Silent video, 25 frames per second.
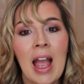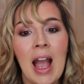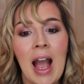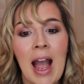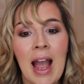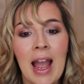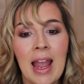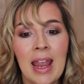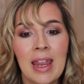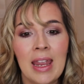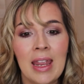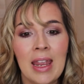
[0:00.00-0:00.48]

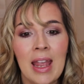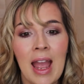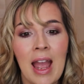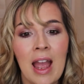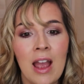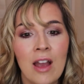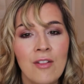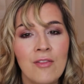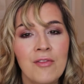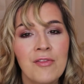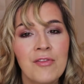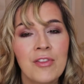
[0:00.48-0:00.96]
I
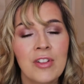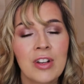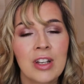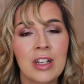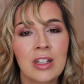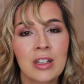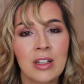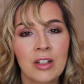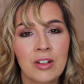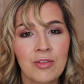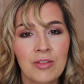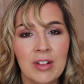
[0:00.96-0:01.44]

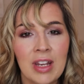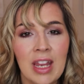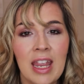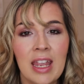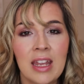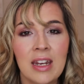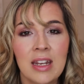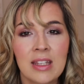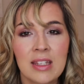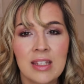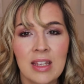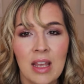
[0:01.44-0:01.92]
have
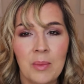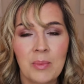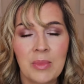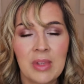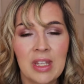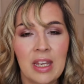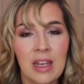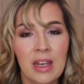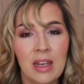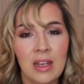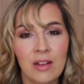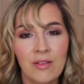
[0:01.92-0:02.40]
created
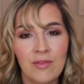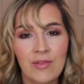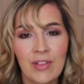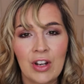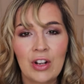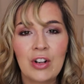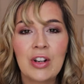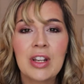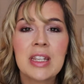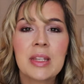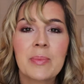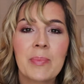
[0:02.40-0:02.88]
something
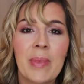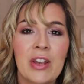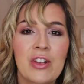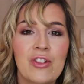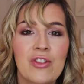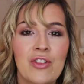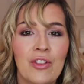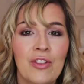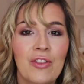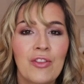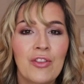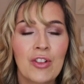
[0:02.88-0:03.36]
very
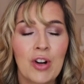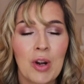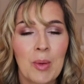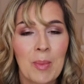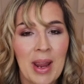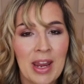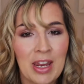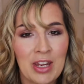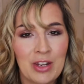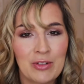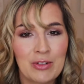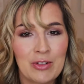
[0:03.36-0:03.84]
special for
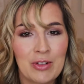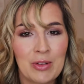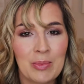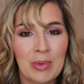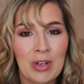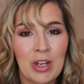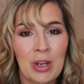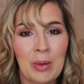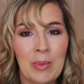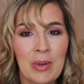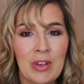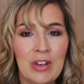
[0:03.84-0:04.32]
my
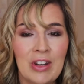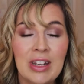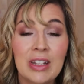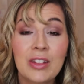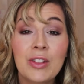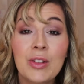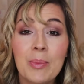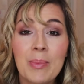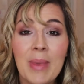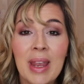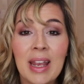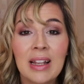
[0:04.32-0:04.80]
YouTube community
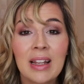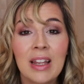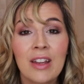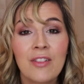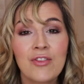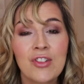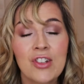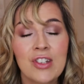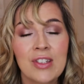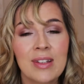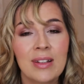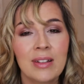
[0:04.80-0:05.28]
to make
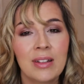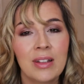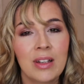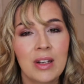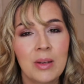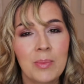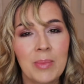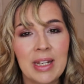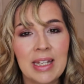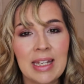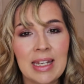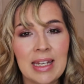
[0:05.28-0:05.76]
life just a
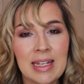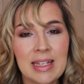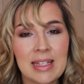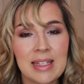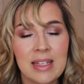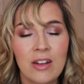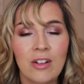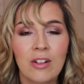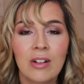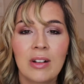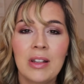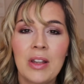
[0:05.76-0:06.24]
little bit
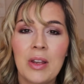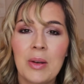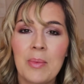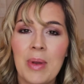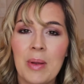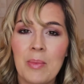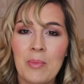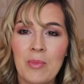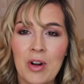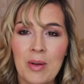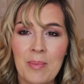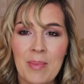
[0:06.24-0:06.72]
easier, a little
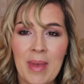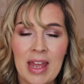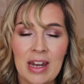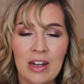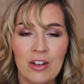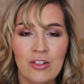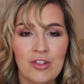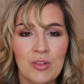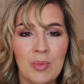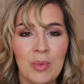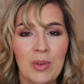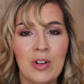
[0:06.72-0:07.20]
bit more
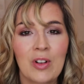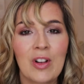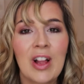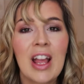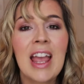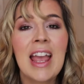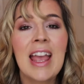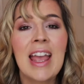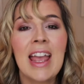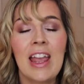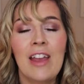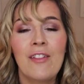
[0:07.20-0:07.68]
manageable.
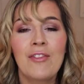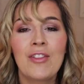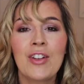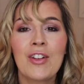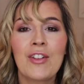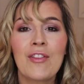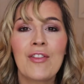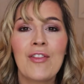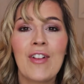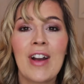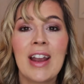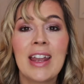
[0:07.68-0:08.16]
If
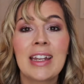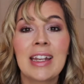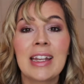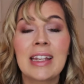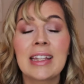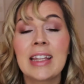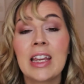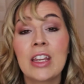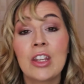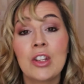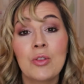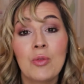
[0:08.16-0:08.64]
you're
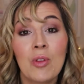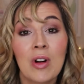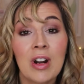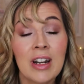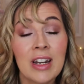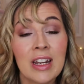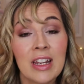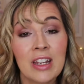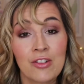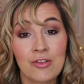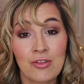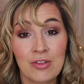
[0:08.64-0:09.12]
finding that you
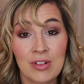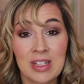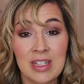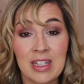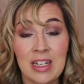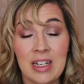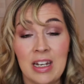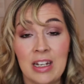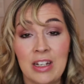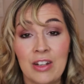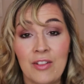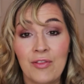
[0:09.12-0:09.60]
are
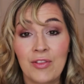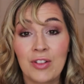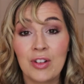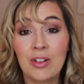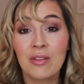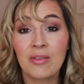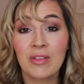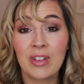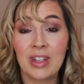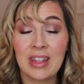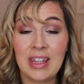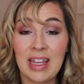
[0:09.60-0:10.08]
interested in a
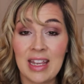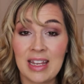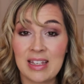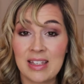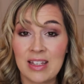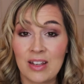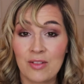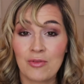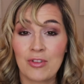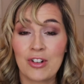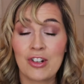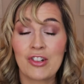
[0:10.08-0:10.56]
few of the
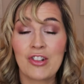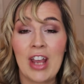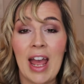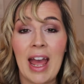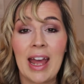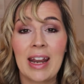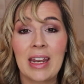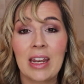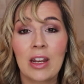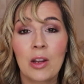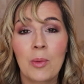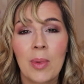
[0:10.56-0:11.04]
things that we're
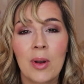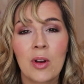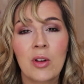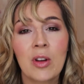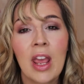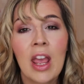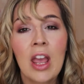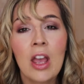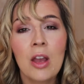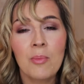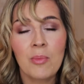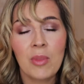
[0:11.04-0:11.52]
chatting
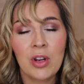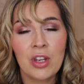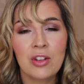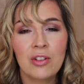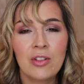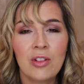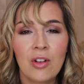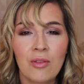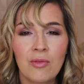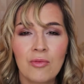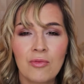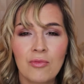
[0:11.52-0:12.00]
about, but
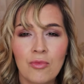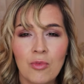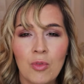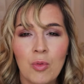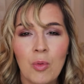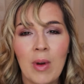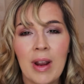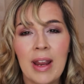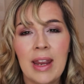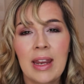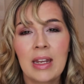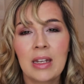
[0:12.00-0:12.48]
you don't
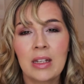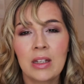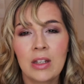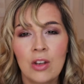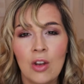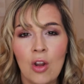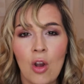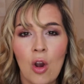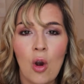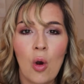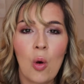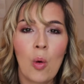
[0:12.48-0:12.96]
quite
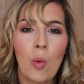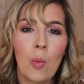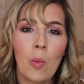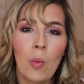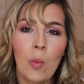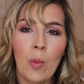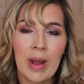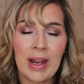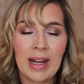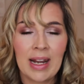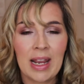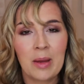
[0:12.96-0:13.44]
know
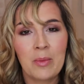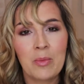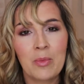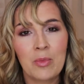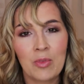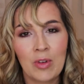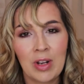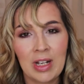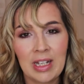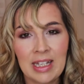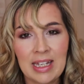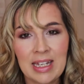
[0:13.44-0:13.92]
when
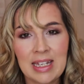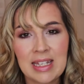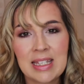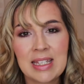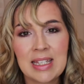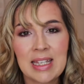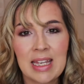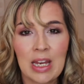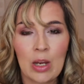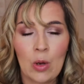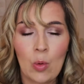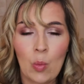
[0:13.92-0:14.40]
I'm
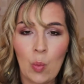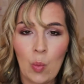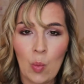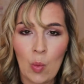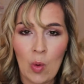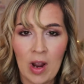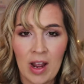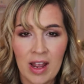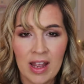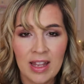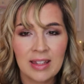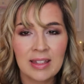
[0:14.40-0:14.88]
releasing
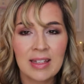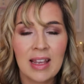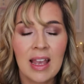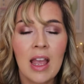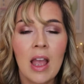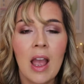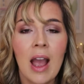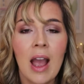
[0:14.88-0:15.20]
what,